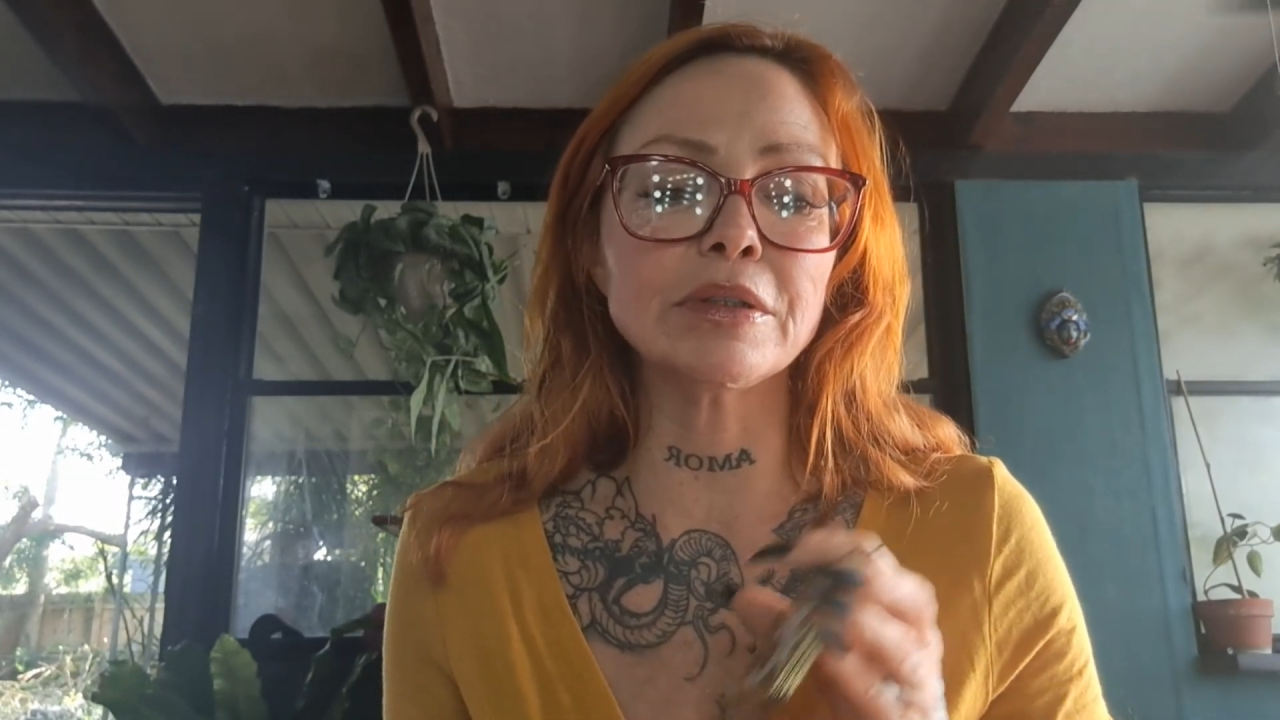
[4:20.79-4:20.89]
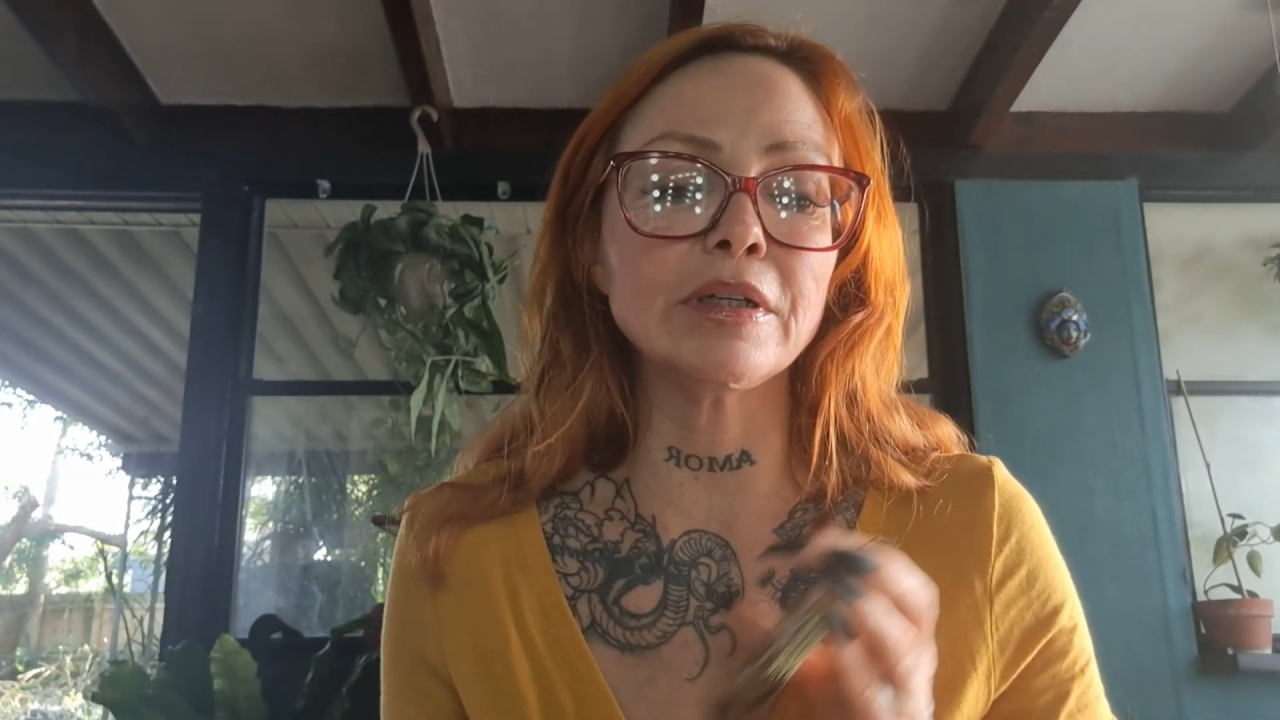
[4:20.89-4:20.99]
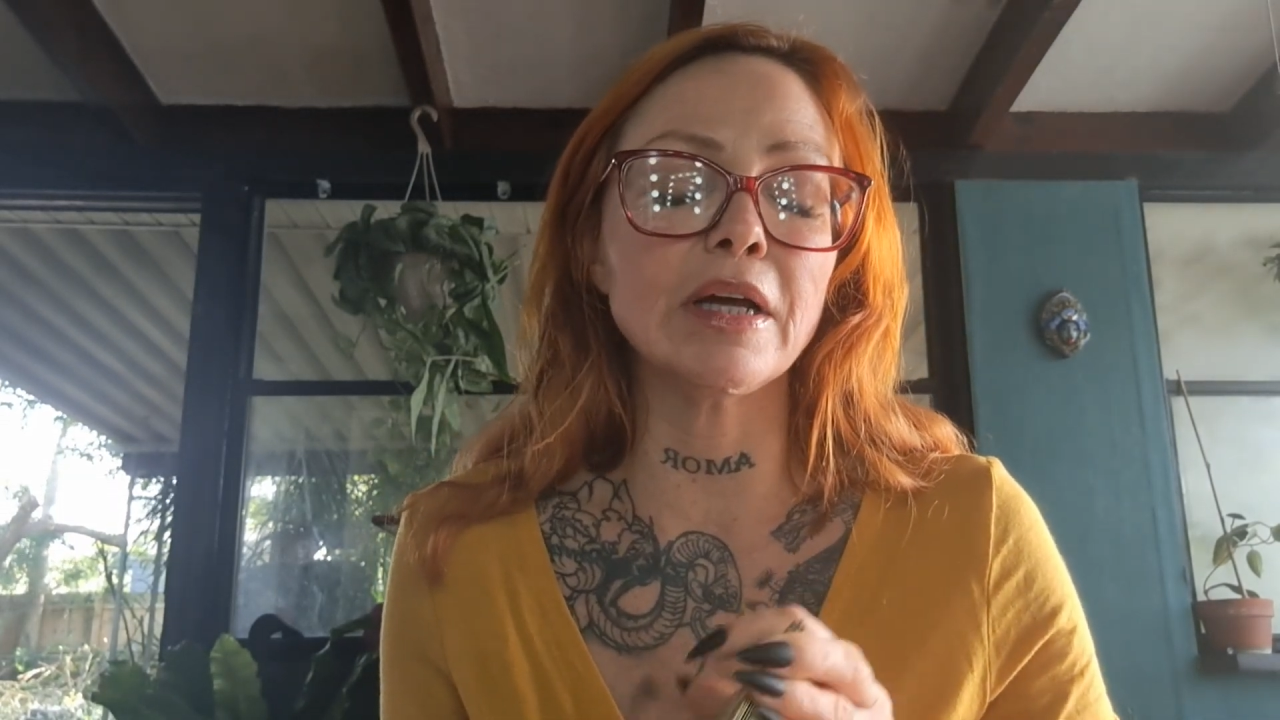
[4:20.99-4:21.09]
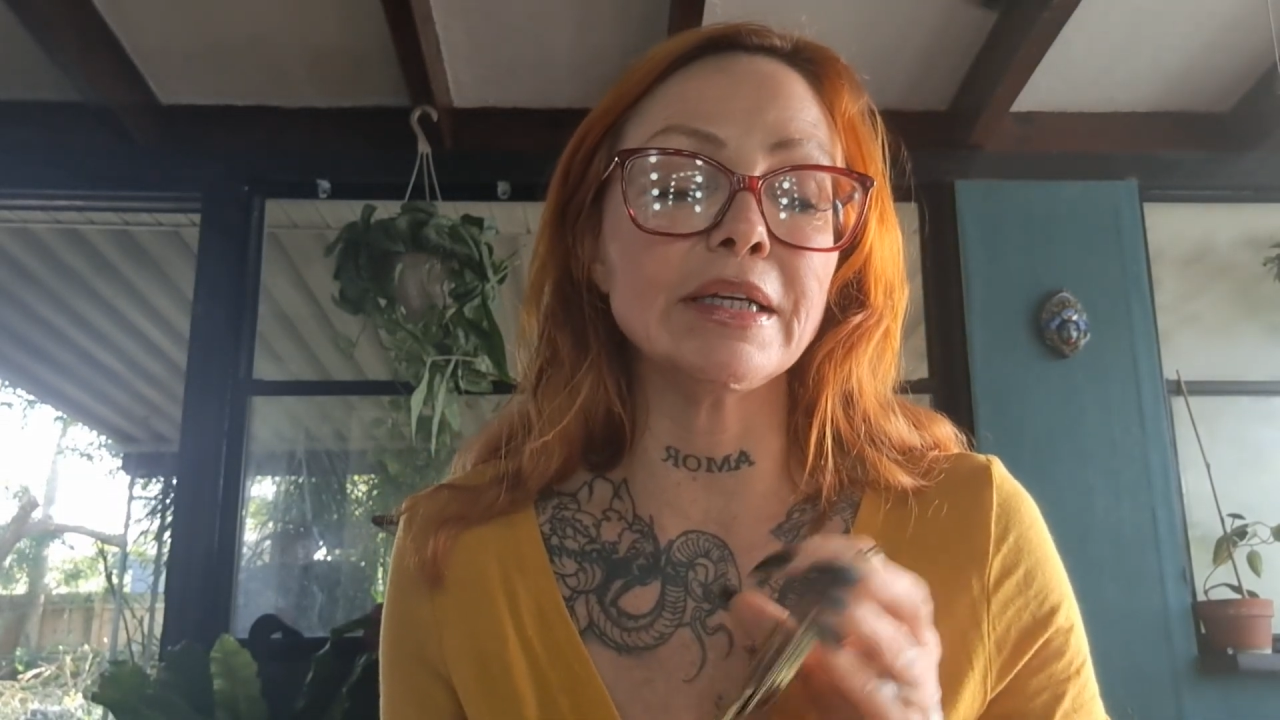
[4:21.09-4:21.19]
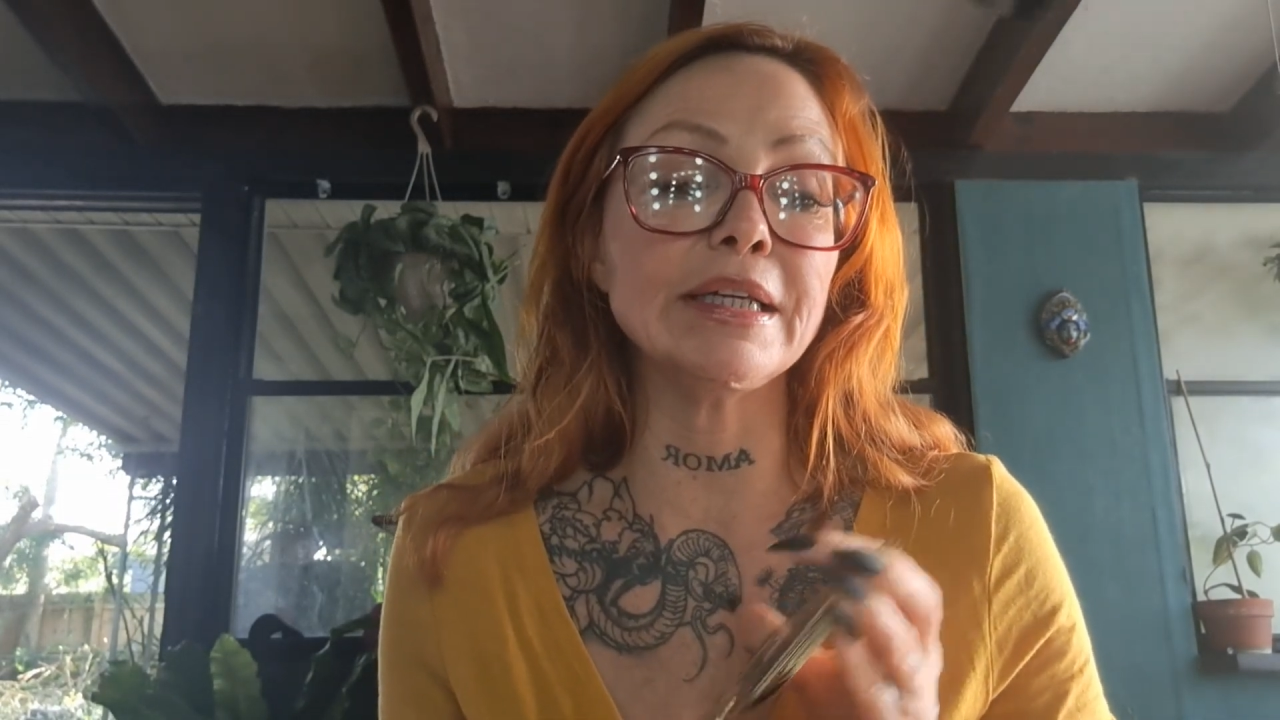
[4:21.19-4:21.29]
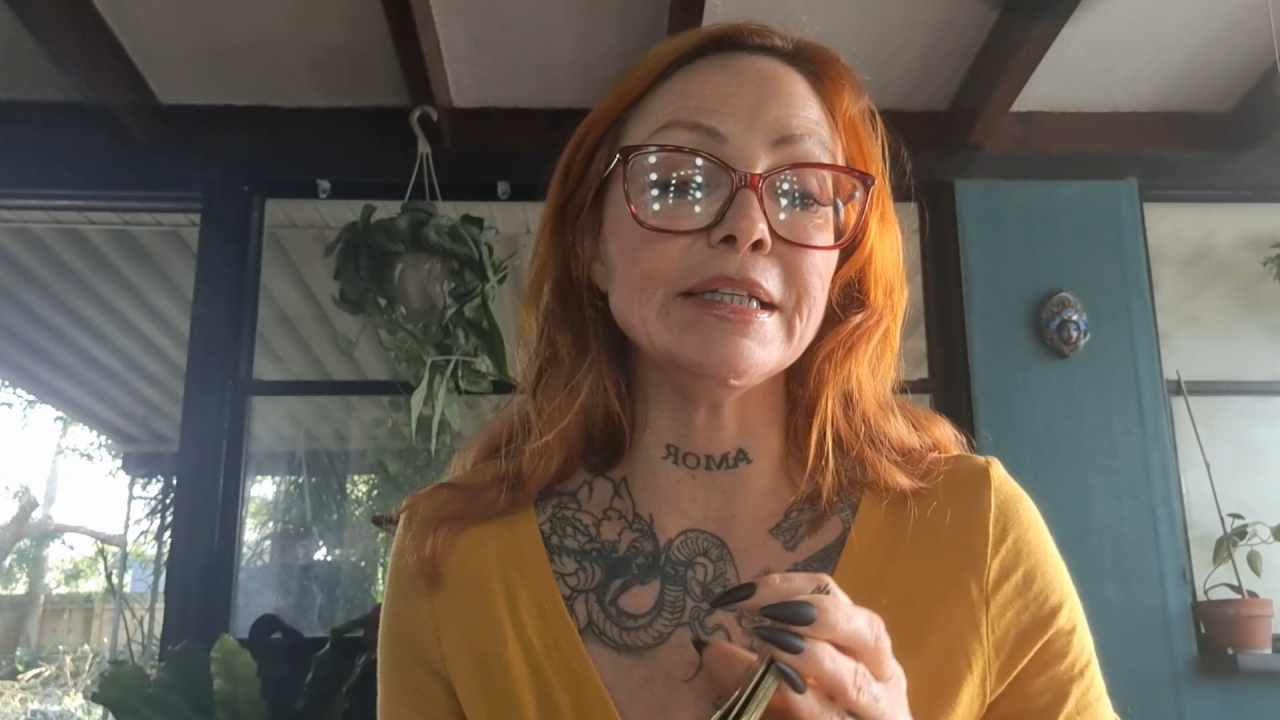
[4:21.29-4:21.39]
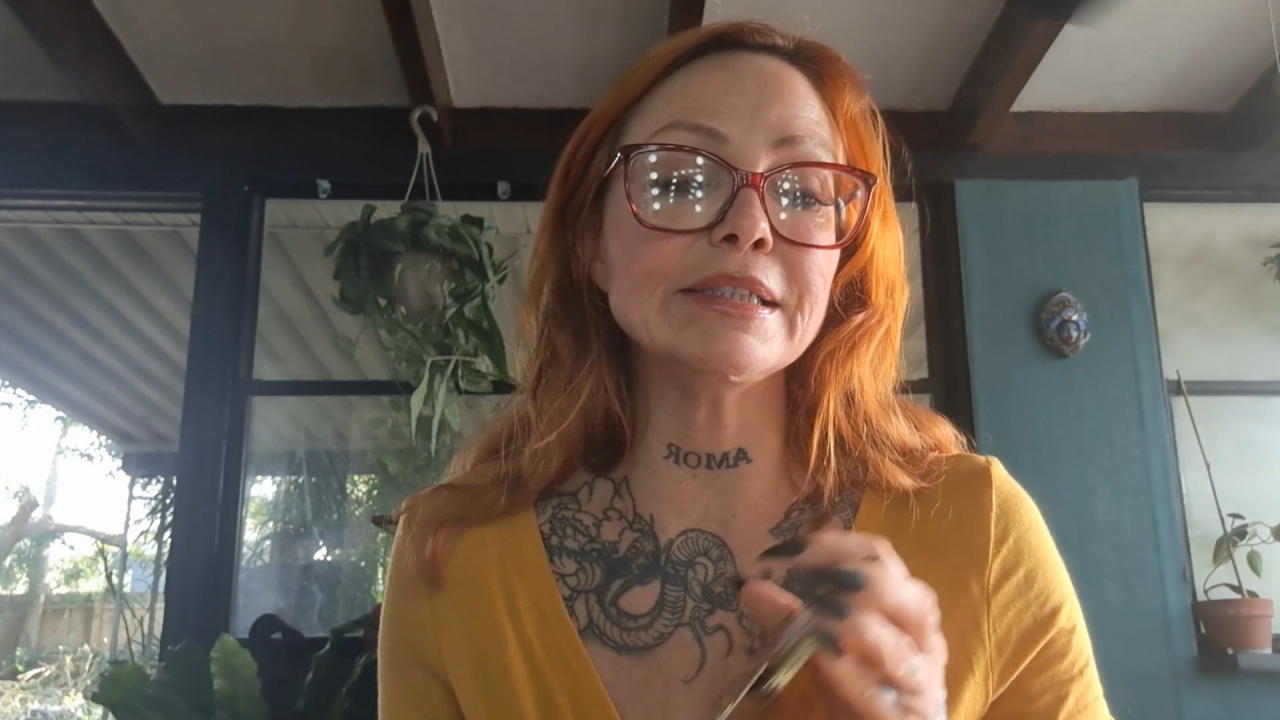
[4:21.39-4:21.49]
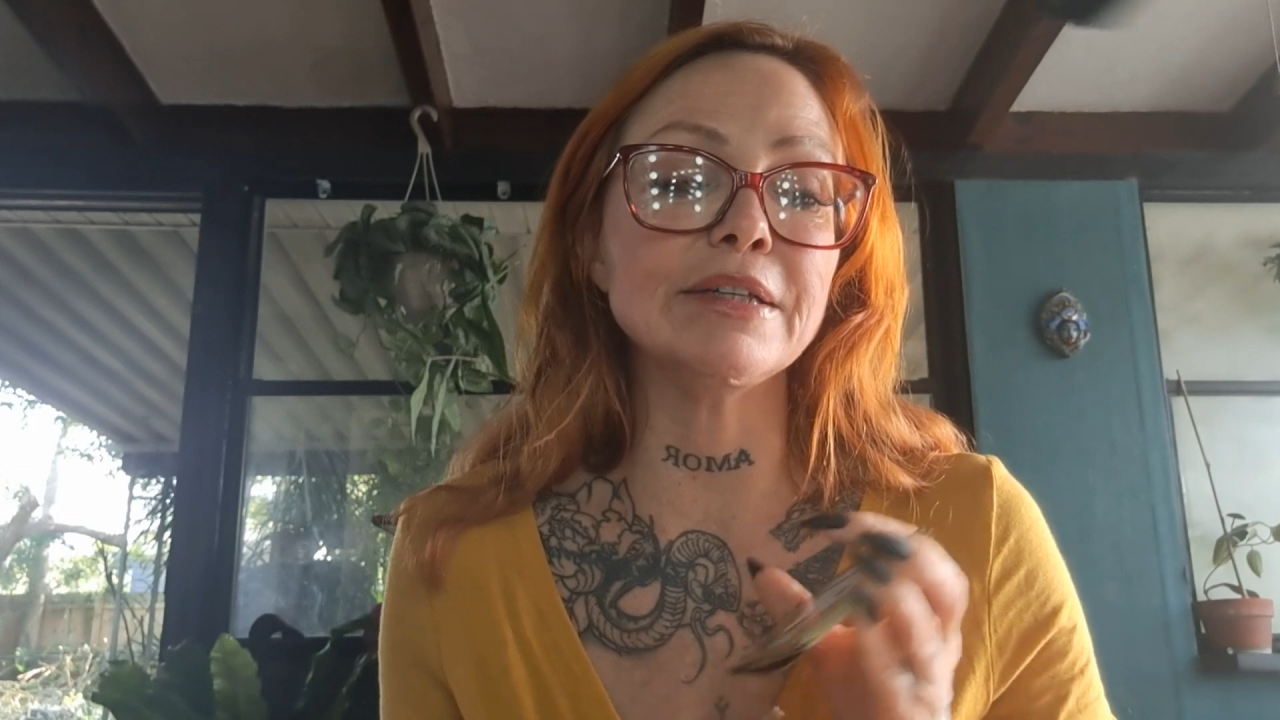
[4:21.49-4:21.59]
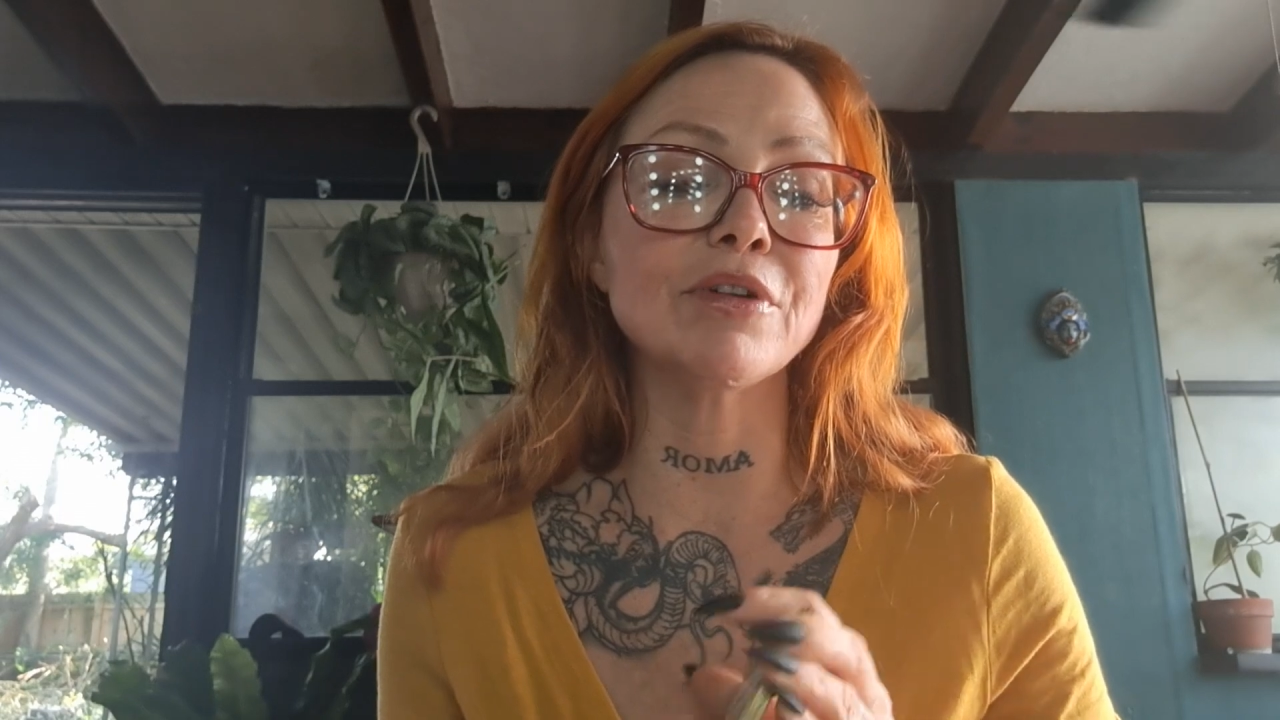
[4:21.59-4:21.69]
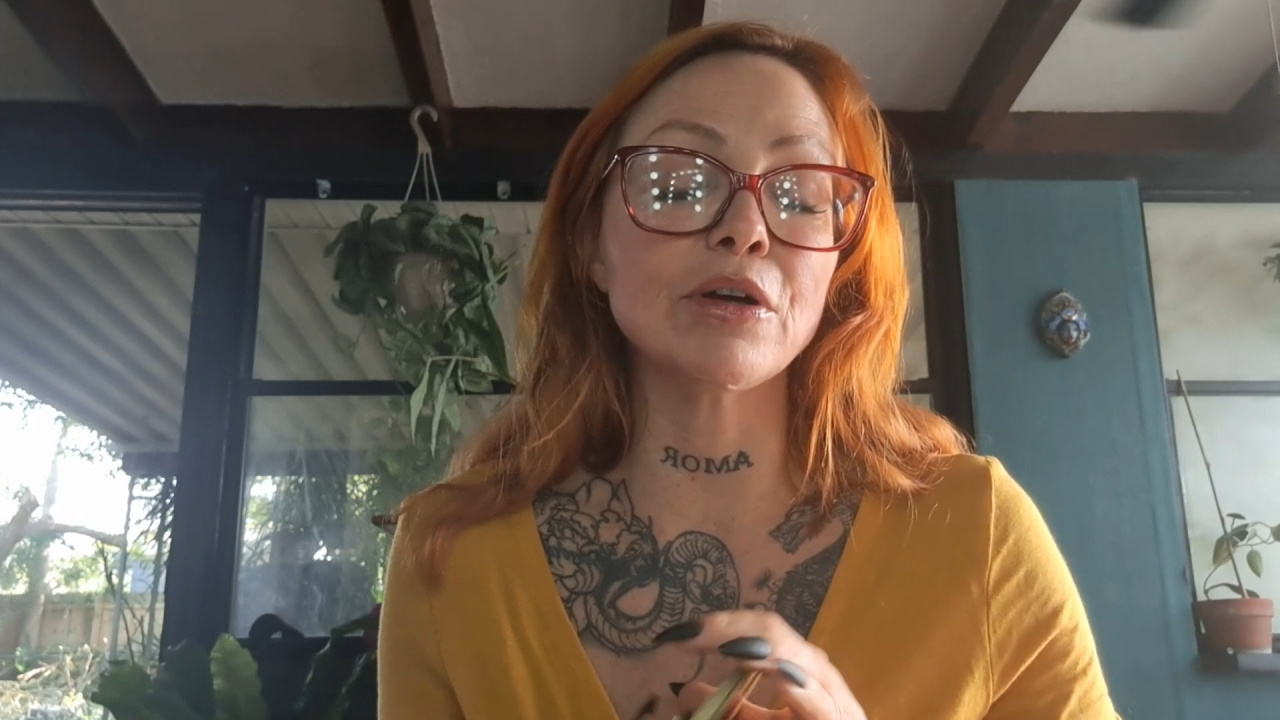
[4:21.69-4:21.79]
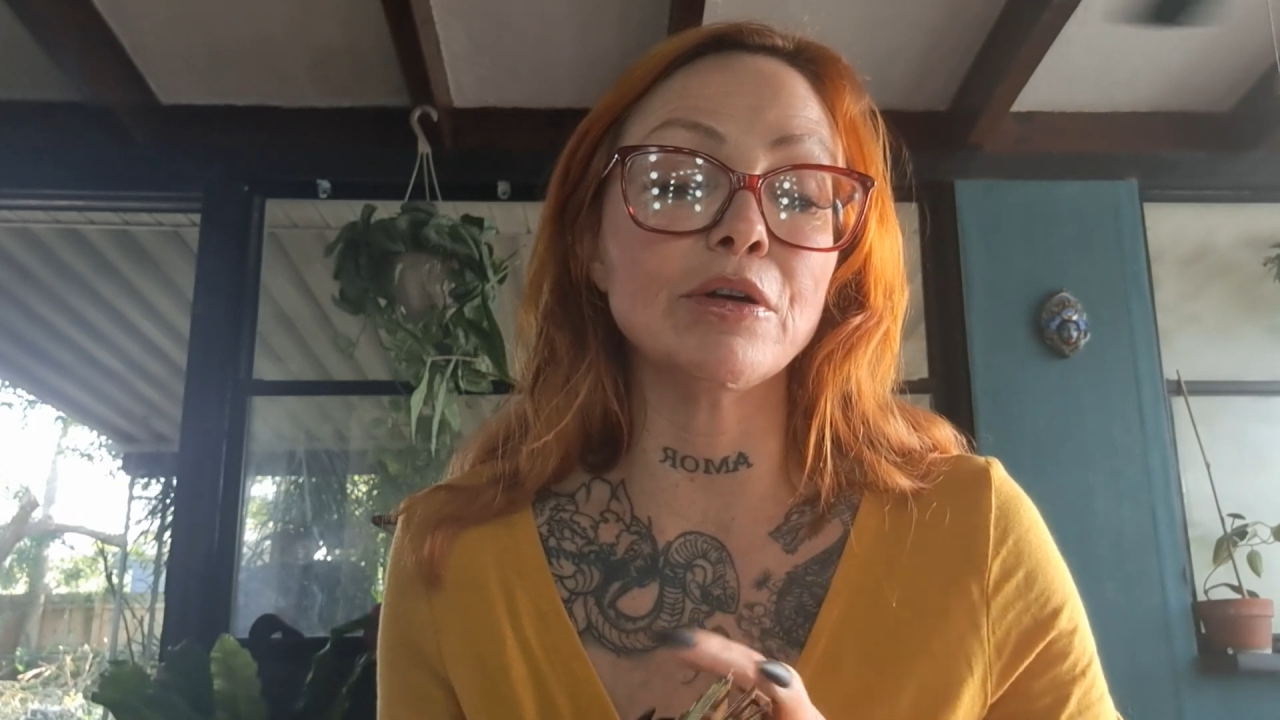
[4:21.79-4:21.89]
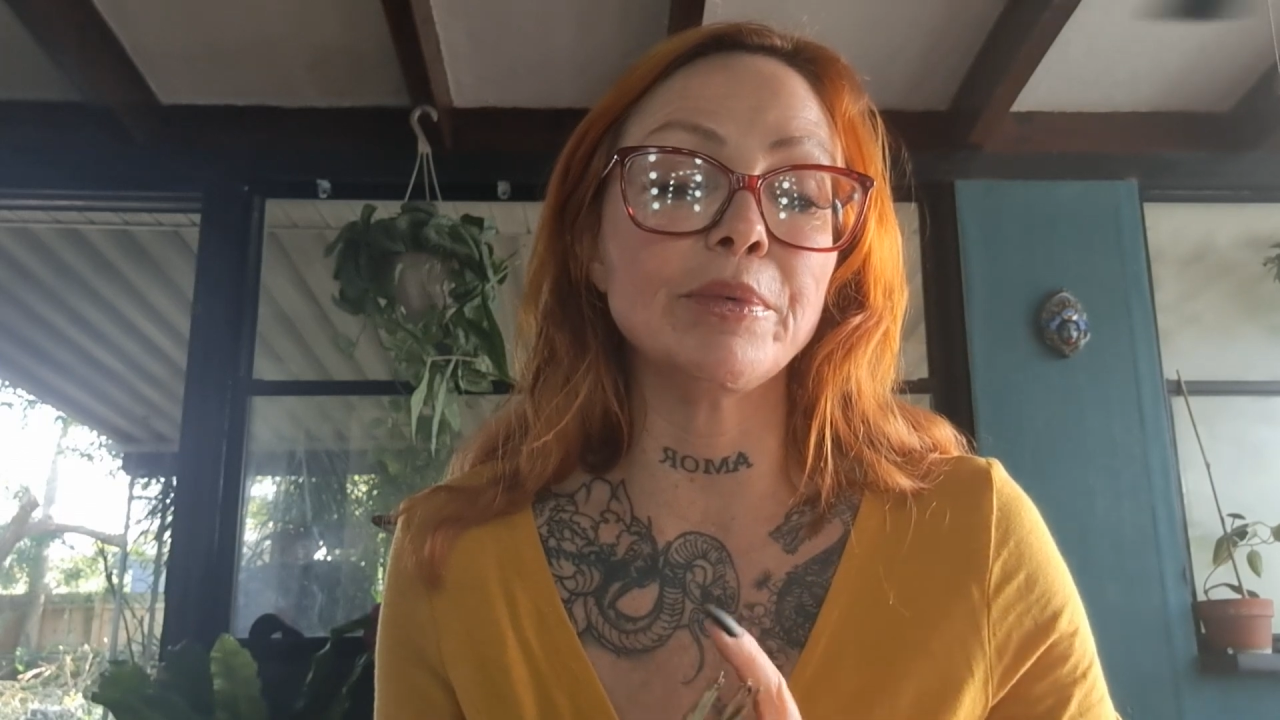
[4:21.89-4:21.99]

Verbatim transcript: a little uneasy, Virgo,